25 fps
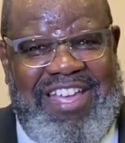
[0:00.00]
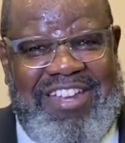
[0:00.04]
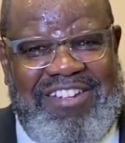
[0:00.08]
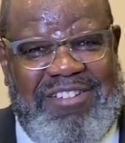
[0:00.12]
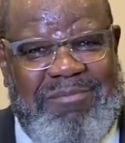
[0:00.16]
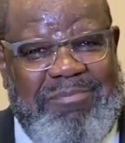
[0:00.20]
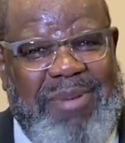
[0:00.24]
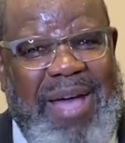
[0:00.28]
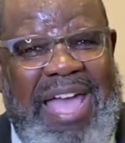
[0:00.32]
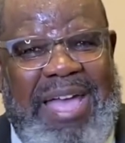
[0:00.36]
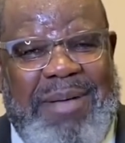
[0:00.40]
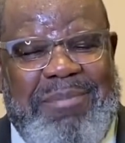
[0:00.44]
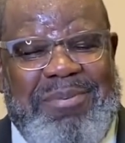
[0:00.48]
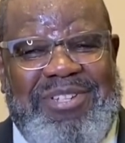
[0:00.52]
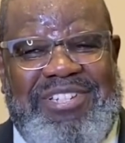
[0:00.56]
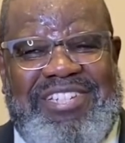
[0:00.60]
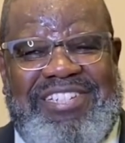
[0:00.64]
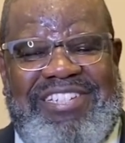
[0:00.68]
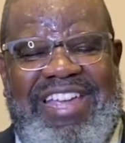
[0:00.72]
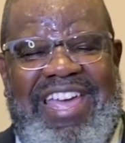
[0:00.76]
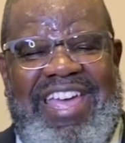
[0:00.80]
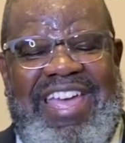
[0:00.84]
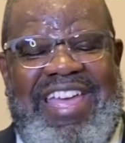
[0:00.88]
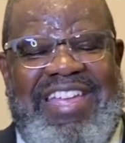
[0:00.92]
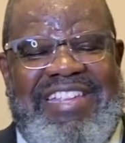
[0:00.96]
The Bible
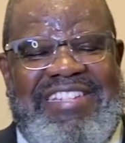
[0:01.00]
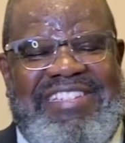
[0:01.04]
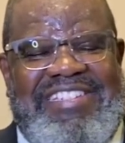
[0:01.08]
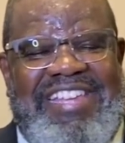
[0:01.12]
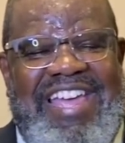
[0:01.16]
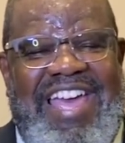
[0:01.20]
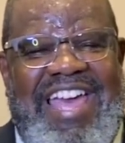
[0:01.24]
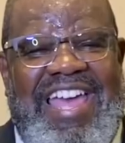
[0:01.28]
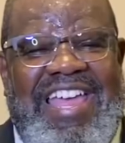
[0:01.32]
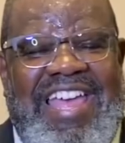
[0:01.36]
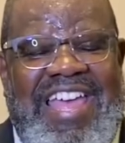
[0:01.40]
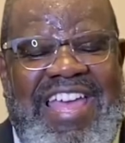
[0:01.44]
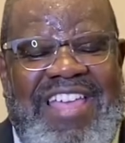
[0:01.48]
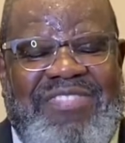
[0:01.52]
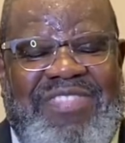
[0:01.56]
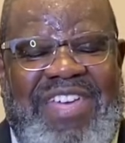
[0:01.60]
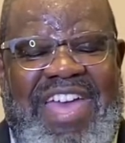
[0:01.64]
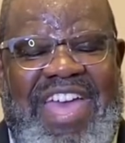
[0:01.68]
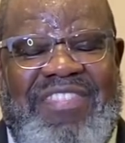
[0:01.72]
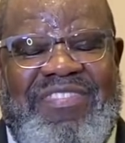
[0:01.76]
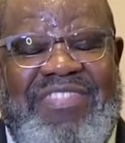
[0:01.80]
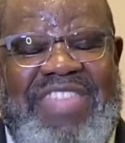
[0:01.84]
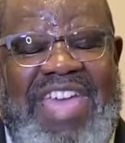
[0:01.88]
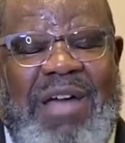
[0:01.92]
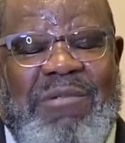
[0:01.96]
says that,
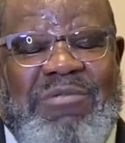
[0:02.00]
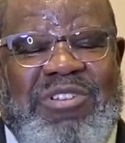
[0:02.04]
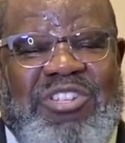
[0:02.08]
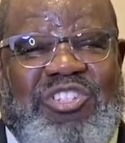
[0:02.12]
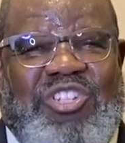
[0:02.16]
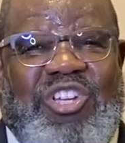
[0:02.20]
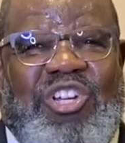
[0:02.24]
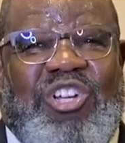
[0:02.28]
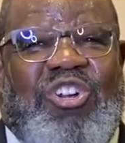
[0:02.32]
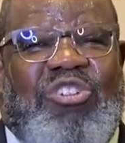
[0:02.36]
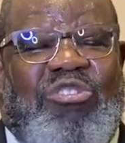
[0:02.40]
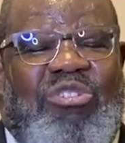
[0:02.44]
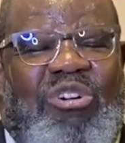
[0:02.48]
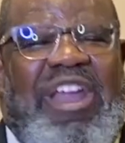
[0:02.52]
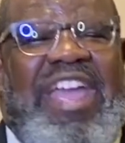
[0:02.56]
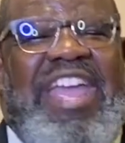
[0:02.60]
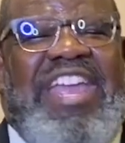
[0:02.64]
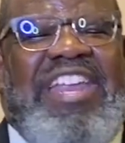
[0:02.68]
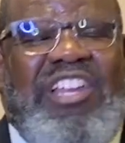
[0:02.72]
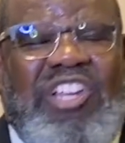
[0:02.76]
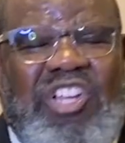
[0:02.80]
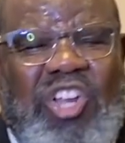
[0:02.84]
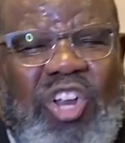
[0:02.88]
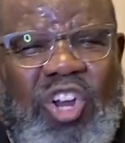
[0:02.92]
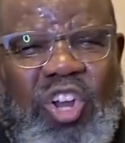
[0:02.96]
that there was a
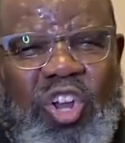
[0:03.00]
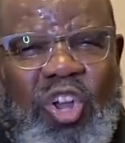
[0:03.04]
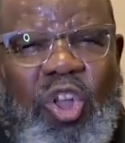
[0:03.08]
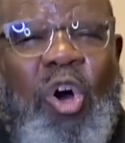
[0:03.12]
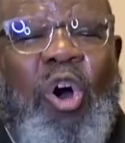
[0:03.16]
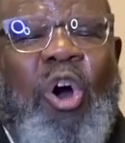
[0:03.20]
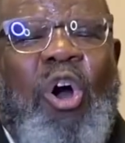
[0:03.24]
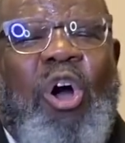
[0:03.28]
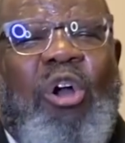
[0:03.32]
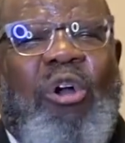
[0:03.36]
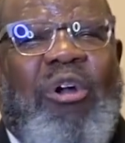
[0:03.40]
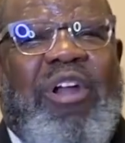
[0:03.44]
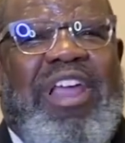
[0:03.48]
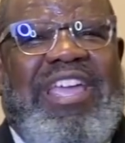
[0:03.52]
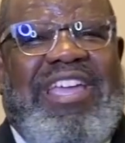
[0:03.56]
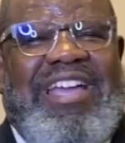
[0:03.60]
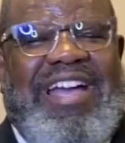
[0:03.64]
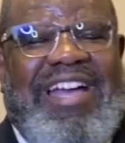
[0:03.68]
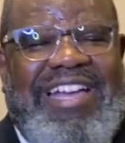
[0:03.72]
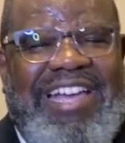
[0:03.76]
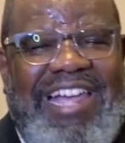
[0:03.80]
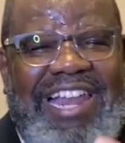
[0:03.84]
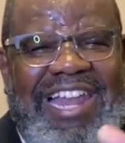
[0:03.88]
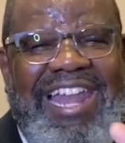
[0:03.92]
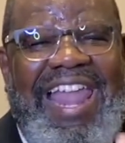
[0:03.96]
great glory, a
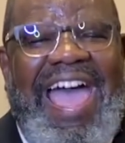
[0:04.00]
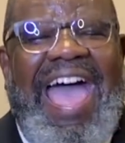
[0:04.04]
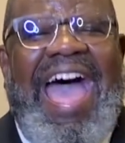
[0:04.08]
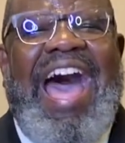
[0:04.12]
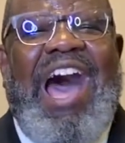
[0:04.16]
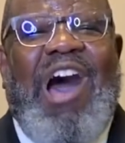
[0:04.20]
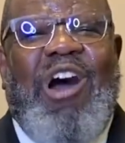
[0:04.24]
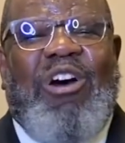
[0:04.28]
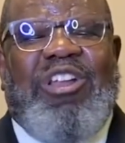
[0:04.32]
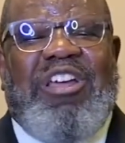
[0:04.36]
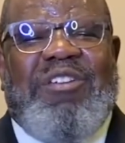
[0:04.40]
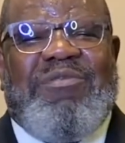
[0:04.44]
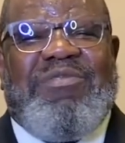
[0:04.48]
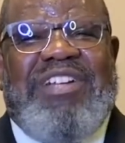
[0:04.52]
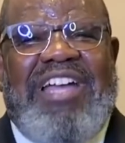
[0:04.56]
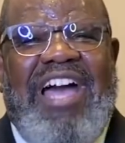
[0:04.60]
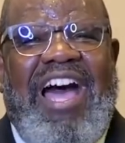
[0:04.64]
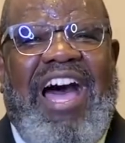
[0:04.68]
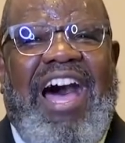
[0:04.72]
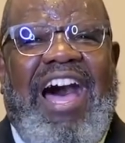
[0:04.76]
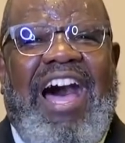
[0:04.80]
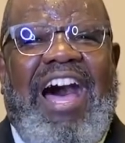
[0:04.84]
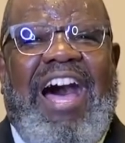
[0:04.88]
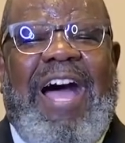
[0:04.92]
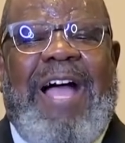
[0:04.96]
cloud of
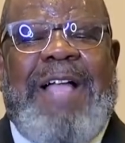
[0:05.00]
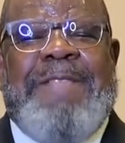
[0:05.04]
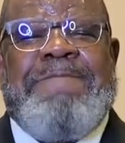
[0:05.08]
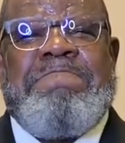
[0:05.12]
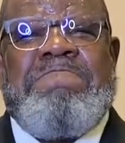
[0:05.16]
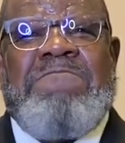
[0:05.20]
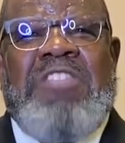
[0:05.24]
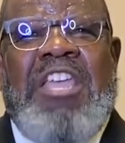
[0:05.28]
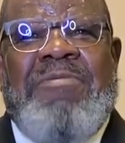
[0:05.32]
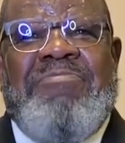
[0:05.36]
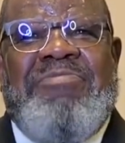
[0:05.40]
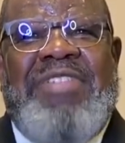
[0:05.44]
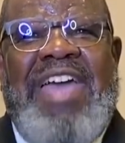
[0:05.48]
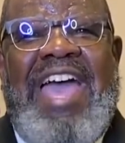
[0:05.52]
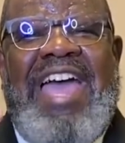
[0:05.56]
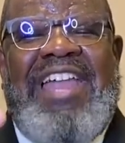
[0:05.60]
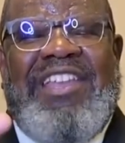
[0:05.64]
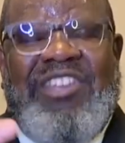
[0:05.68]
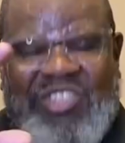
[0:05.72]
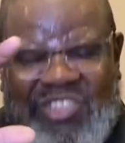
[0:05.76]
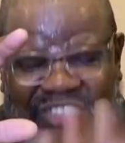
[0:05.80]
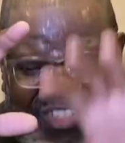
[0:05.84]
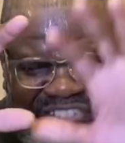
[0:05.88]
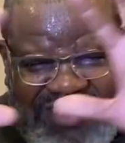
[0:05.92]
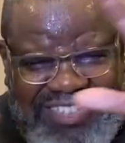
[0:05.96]
God that
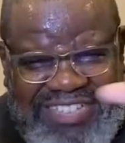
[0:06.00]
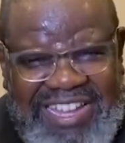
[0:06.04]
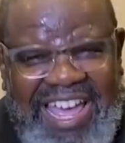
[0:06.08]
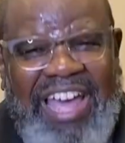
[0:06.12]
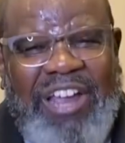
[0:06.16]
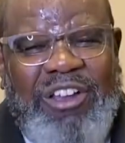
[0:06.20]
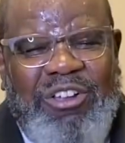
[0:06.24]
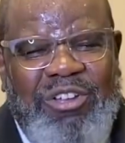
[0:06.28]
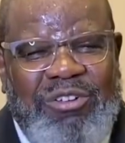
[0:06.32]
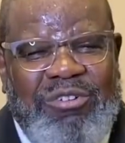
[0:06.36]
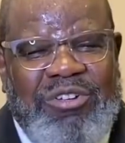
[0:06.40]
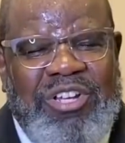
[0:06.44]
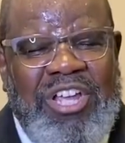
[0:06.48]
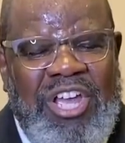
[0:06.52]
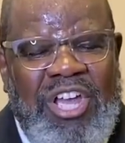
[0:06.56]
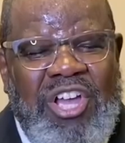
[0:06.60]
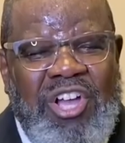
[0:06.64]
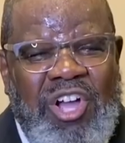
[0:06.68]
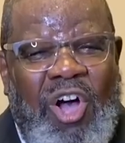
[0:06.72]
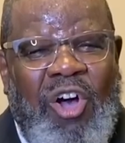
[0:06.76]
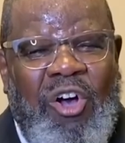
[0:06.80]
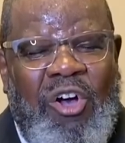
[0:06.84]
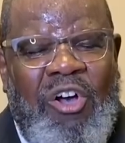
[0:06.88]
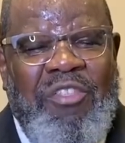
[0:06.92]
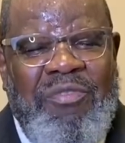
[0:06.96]
settled
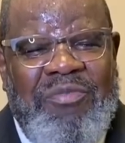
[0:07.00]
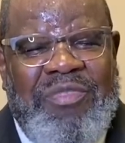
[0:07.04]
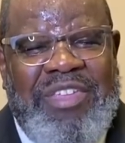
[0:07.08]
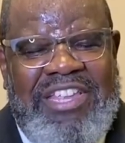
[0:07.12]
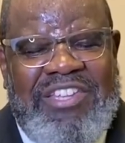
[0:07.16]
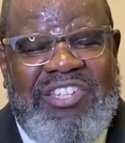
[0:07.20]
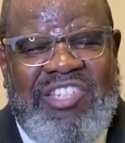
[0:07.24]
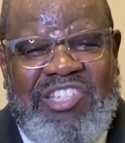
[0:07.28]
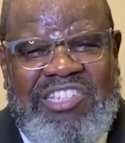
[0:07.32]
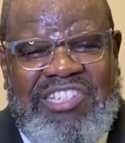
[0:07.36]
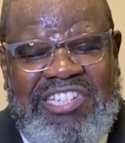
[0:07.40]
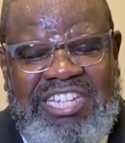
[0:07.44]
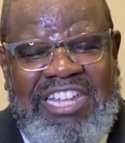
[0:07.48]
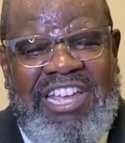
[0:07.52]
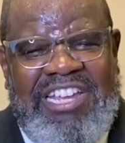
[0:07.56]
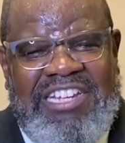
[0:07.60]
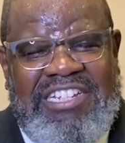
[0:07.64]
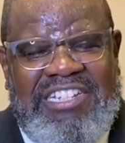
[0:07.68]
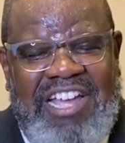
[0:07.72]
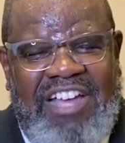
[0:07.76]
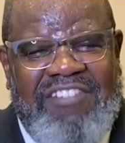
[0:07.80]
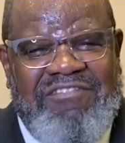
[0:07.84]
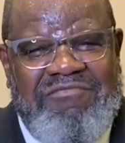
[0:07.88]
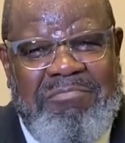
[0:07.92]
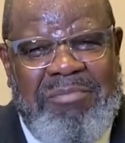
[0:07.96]
on this tent
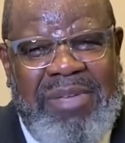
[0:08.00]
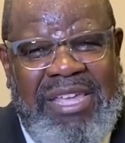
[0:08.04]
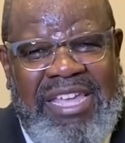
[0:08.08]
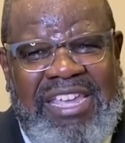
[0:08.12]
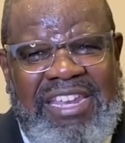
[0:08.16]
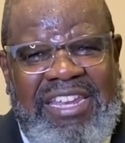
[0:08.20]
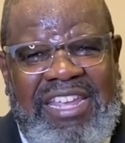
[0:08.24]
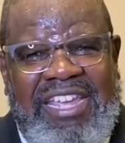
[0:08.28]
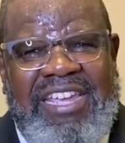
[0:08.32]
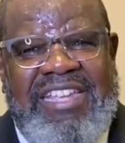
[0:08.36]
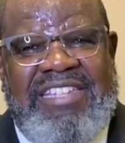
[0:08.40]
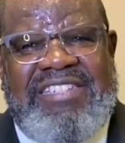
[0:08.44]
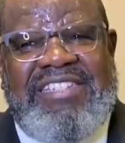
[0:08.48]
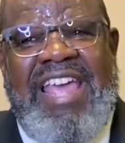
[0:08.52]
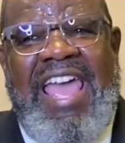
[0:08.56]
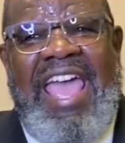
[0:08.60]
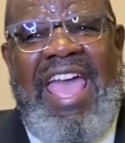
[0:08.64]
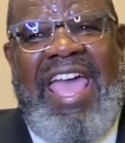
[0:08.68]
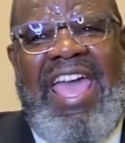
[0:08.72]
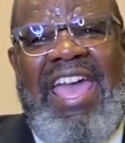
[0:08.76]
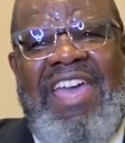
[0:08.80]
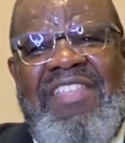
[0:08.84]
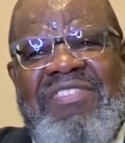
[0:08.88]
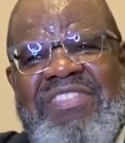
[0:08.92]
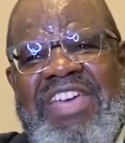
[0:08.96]
of meetings,
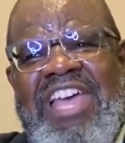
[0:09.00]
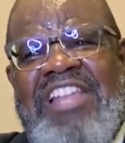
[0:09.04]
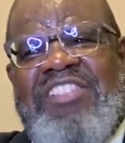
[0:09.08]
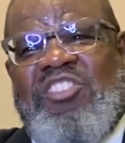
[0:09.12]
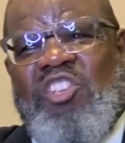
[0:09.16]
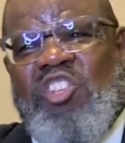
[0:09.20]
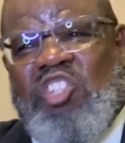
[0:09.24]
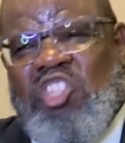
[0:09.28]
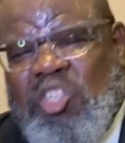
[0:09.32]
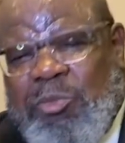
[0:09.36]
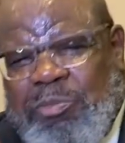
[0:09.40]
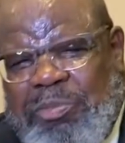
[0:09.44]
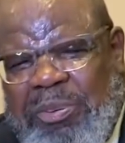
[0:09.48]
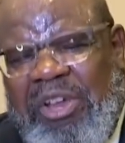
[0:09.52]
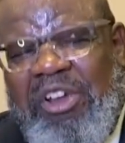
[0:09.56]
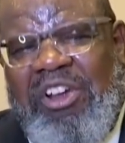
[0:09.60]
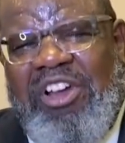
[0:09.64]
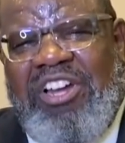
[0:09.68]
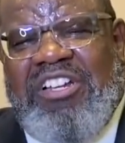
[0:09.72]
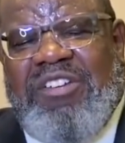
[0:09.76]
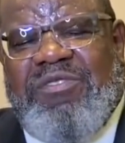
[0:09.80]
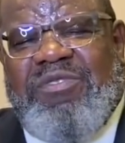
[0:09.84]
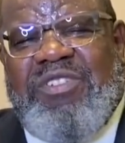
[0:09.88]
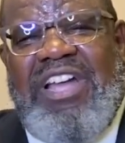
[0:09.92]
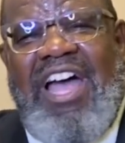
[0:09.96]
and that the
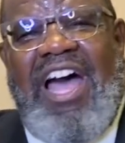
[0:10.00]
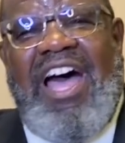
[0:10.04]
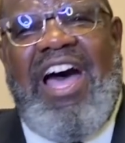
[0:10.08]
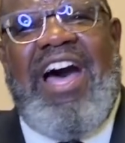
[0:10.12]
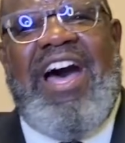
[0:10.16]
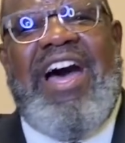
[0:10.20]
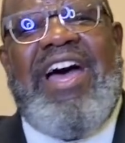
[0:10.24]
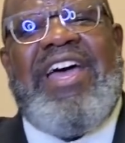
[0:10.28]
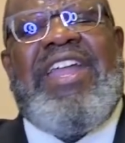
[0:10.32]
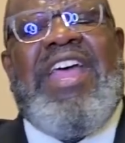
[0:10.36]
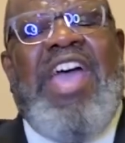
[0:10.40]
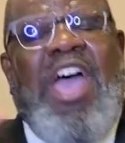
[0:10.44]
Spirit of God